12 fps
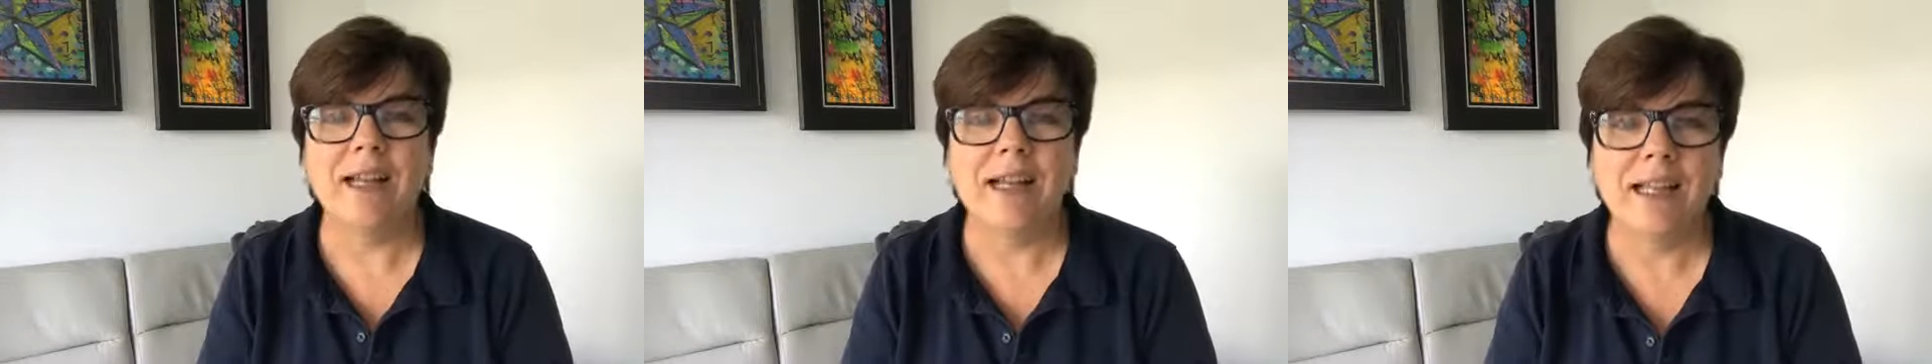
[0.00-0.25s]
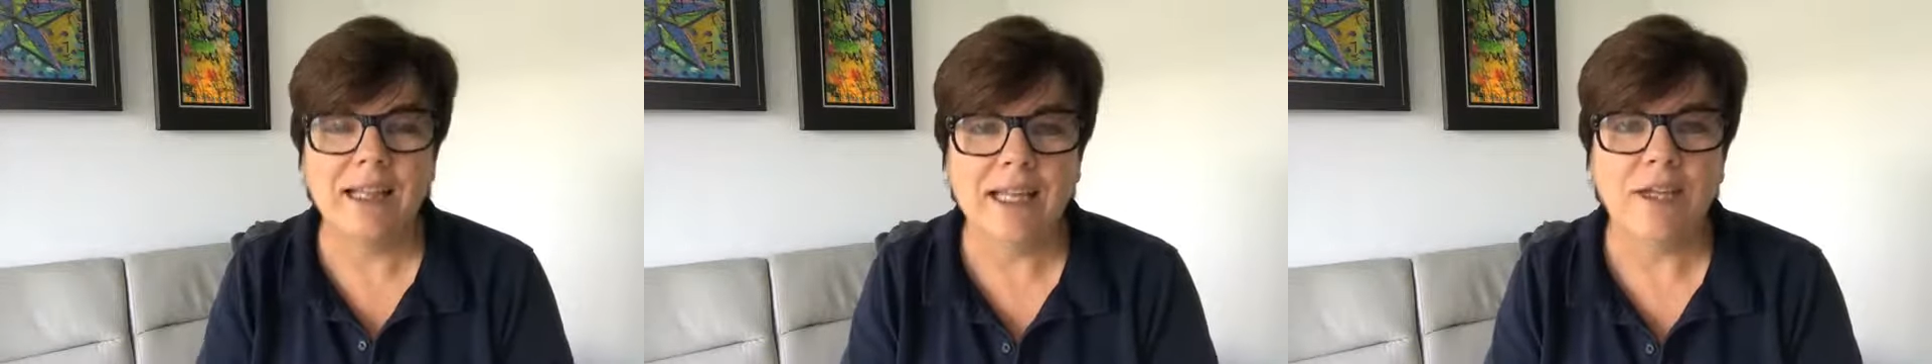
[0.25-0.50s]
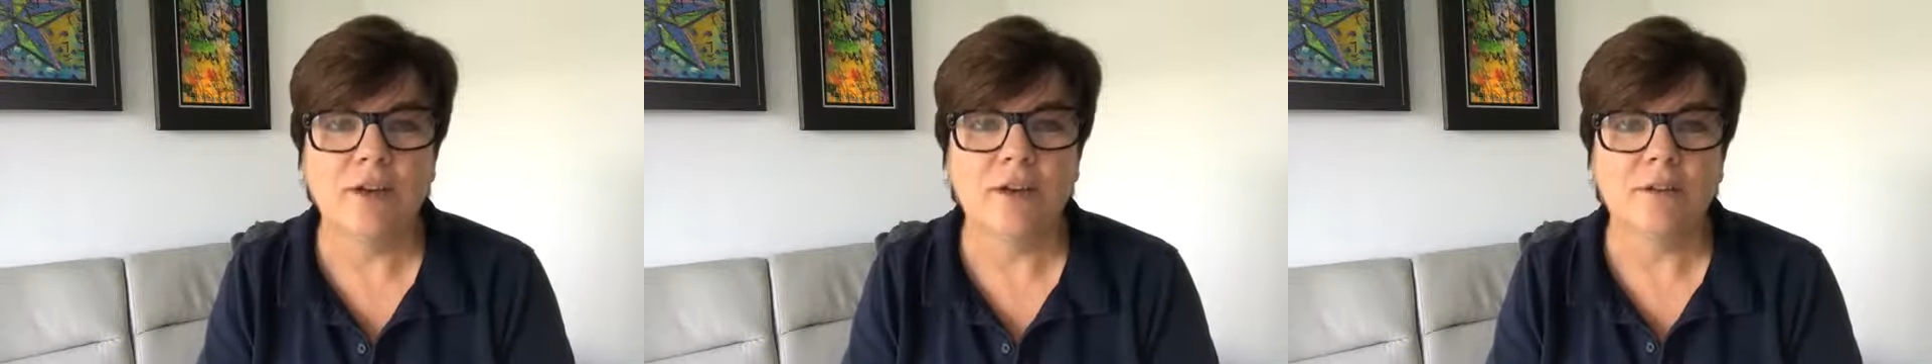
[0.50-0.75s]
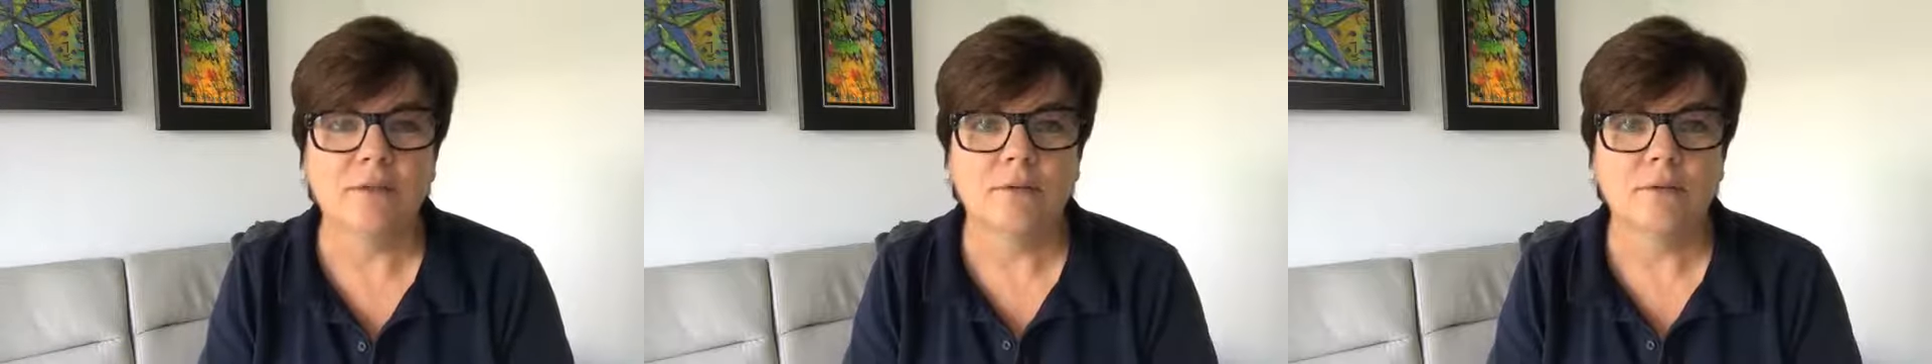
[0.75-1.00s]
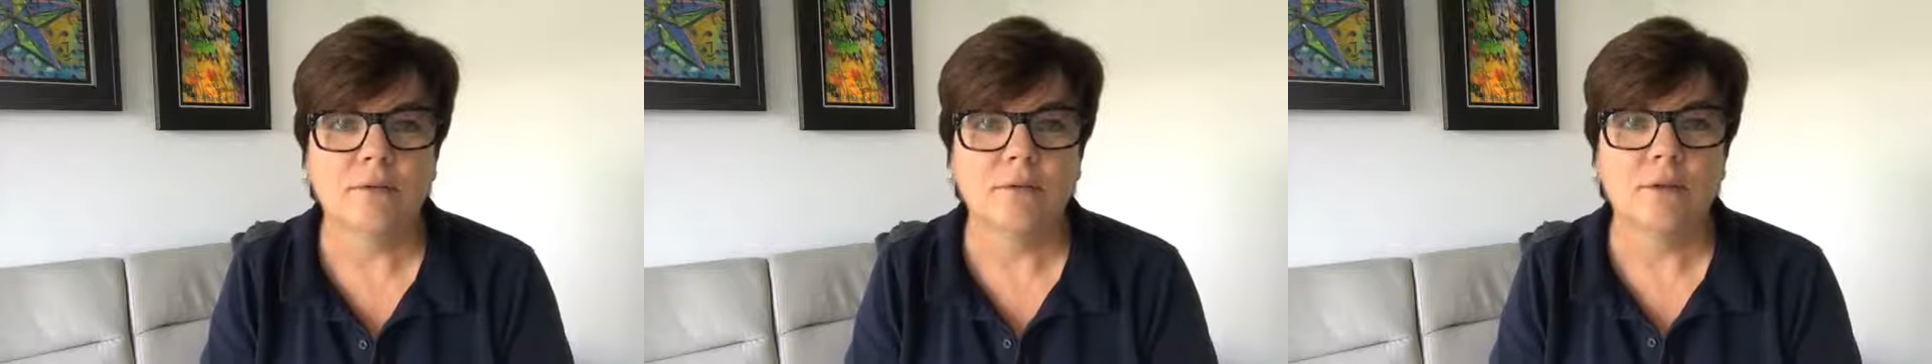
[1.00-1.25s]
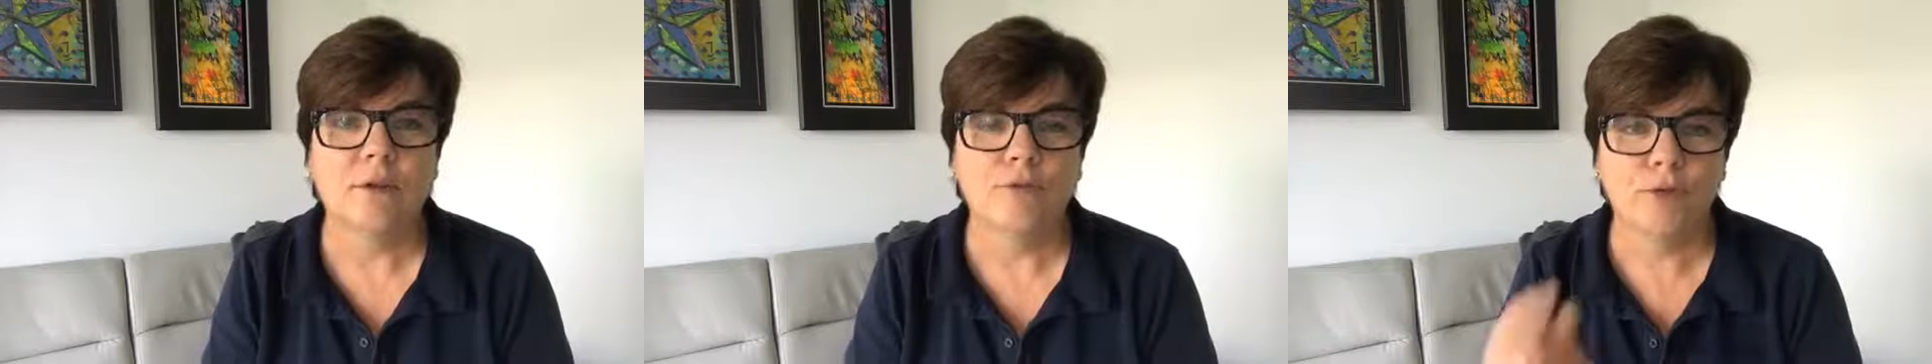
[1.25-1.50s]
clear
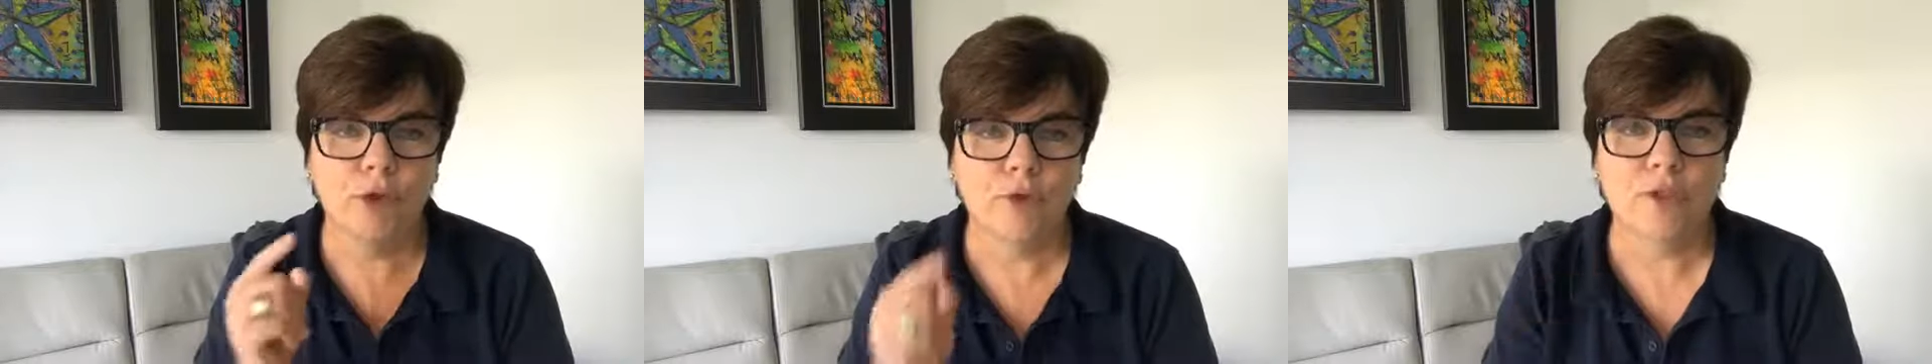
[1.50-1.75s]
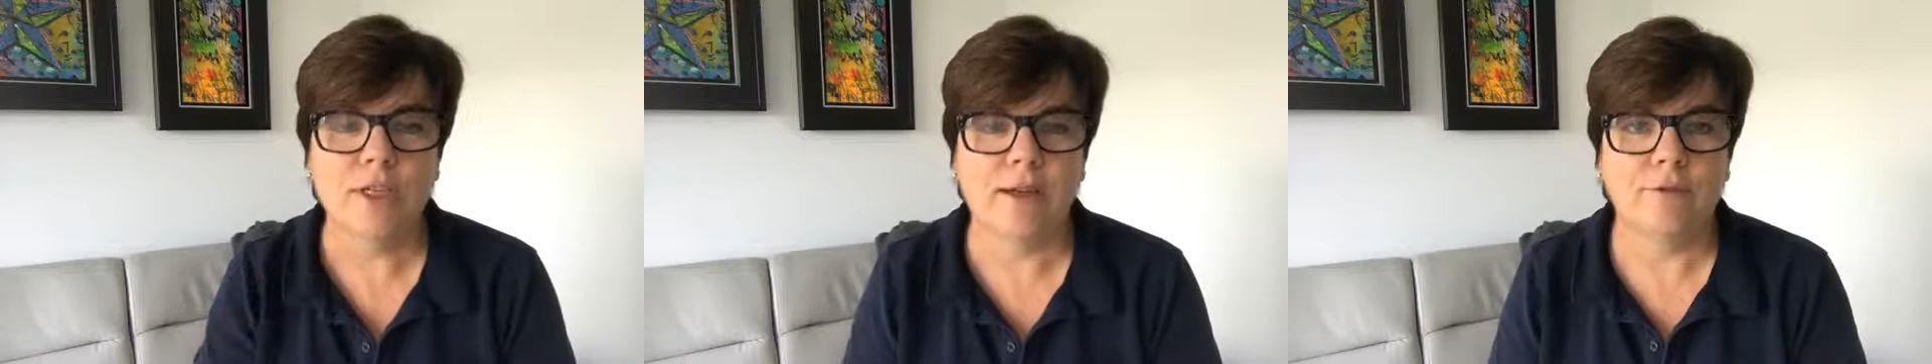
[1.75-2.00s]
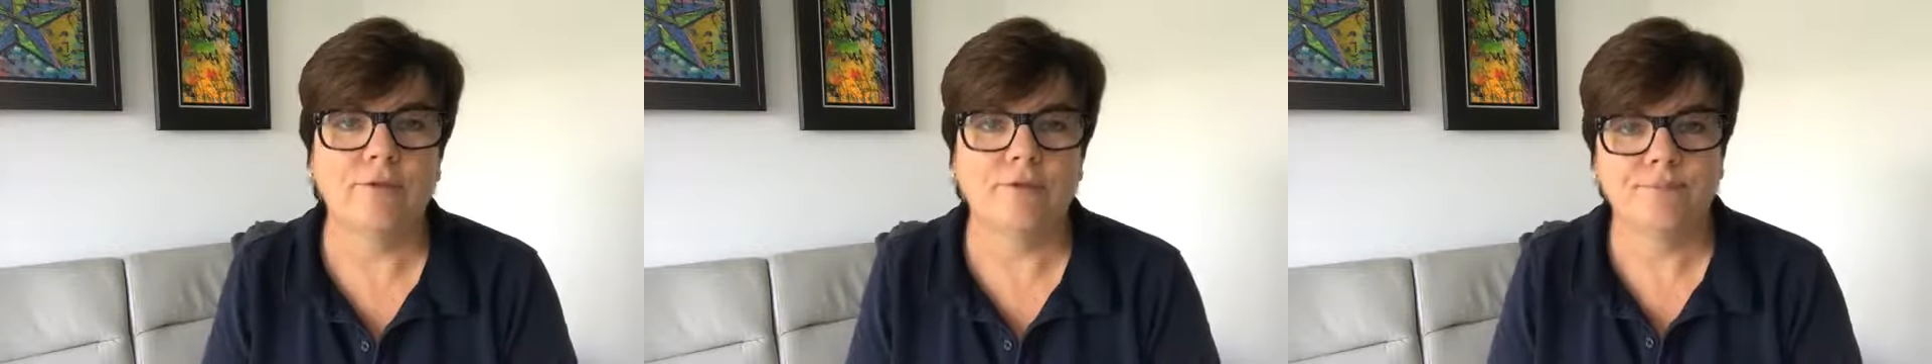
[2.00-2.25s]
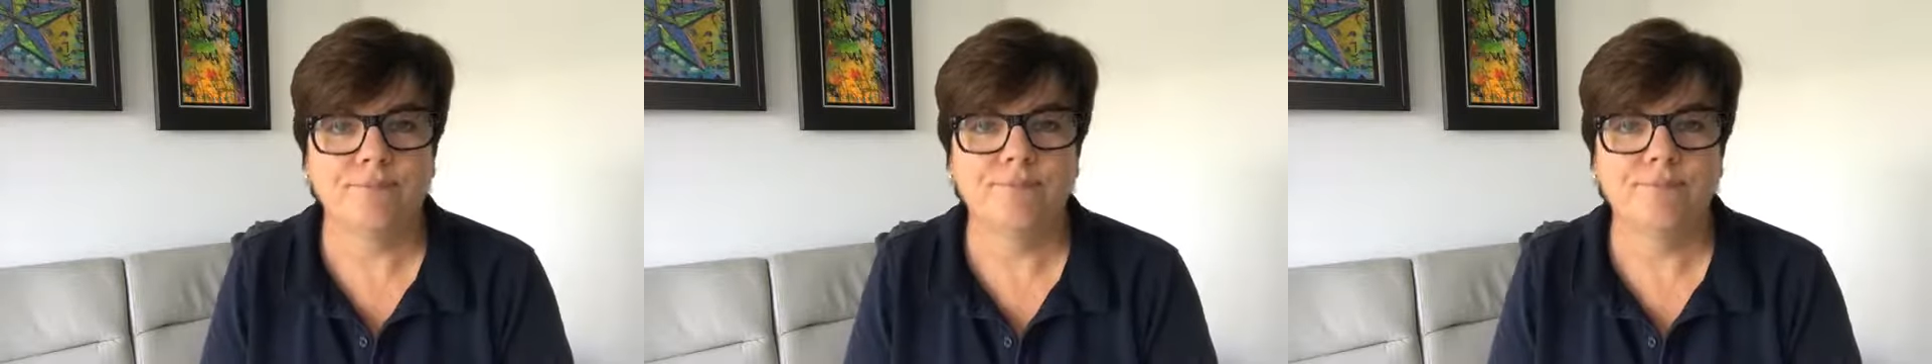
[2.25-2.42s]
for yourself.